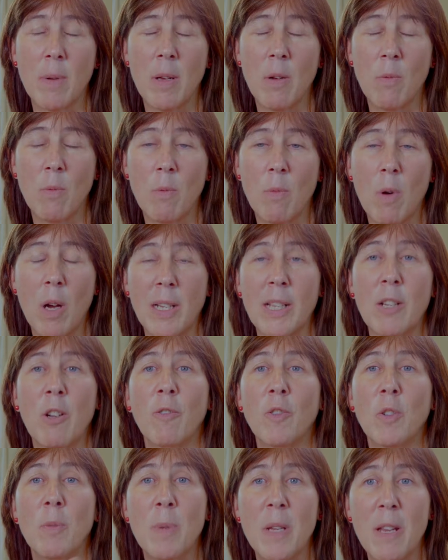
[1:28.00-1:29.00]
what can
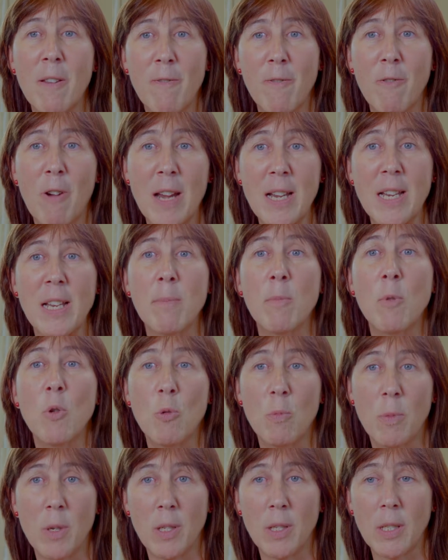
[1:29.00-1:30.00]
often be a frightening
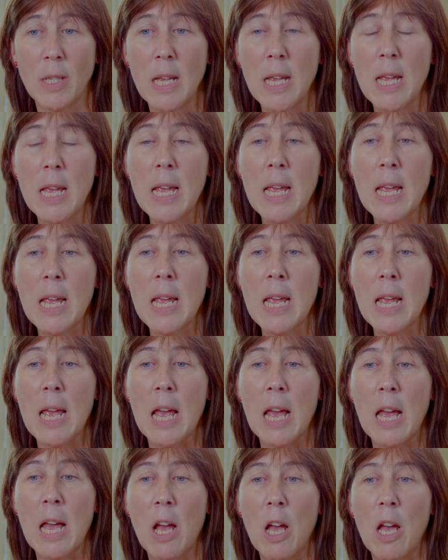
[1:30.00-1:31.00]
moment.
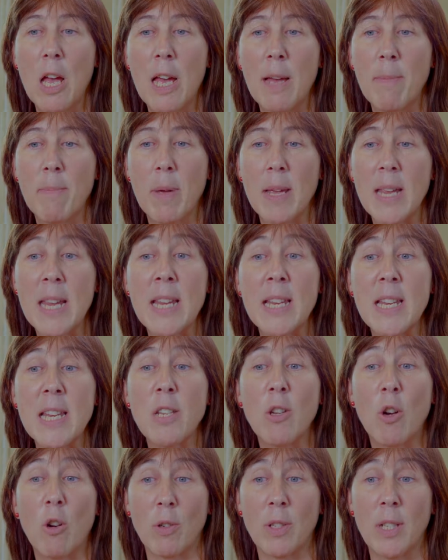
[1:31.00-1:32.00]
A&E
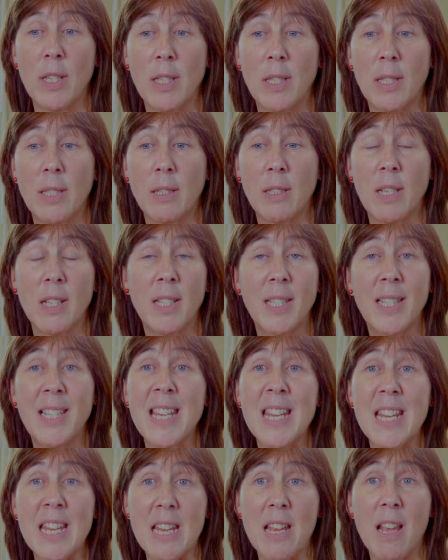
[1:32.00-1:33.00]
doctors can
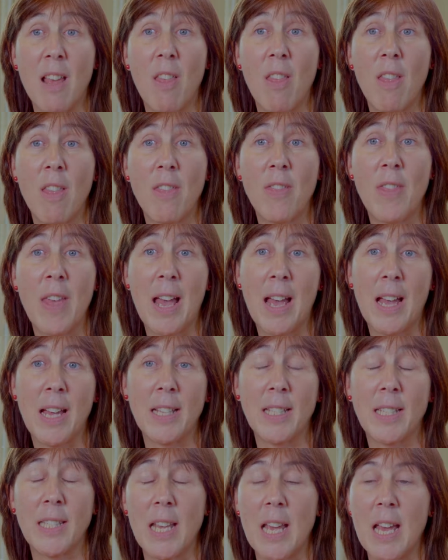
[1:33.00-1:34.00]
see
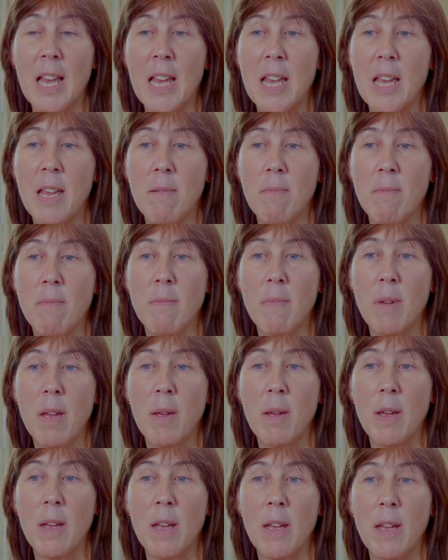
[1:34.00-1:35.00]
that
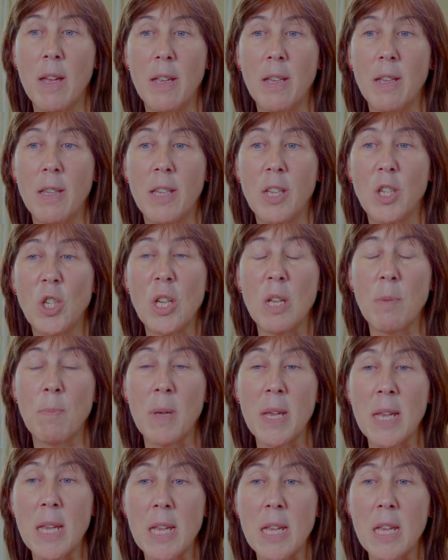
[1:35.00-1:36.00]
the
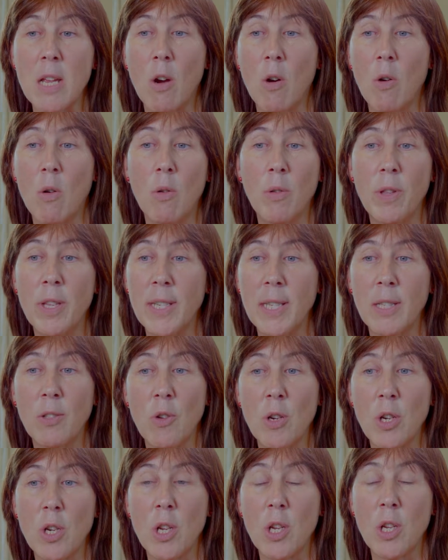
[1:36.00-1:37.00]
GP or the
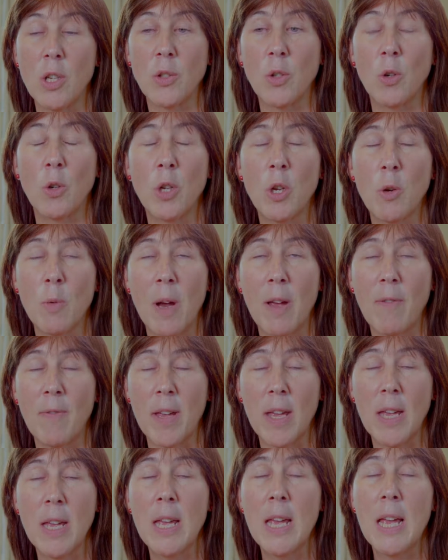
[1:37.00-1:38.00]
district nurse or
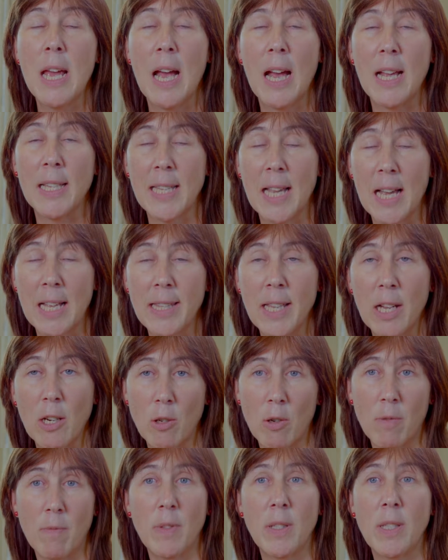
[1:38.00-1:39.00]
whoever has had that
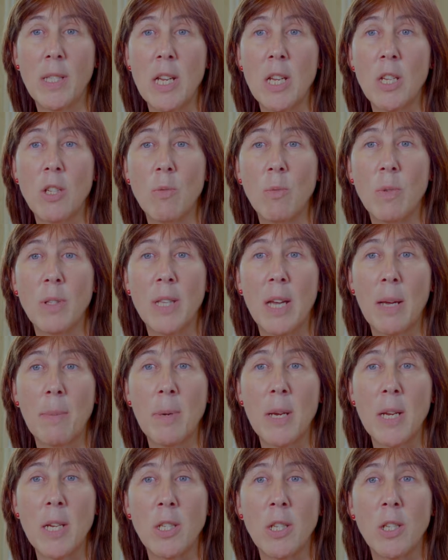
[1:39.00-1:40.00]
conversation with that
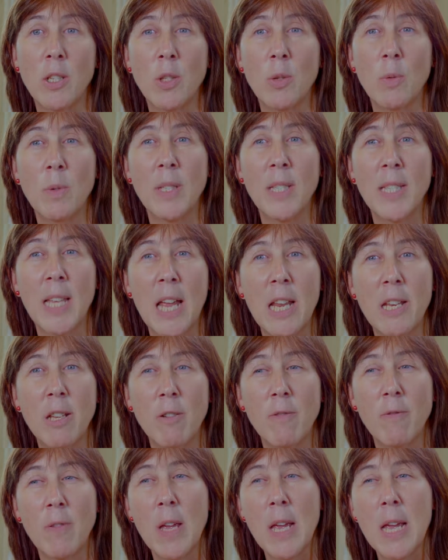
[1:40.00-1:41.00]
patient. So instead
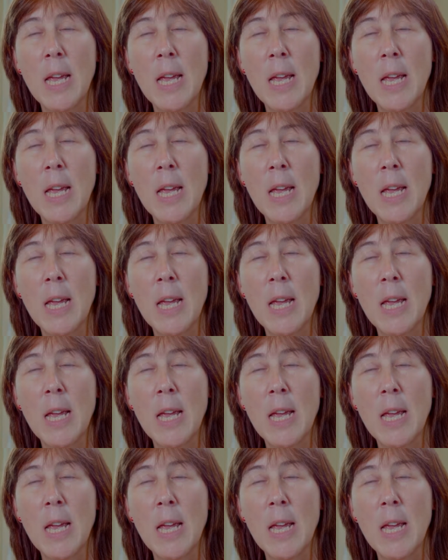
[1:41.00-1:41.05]
of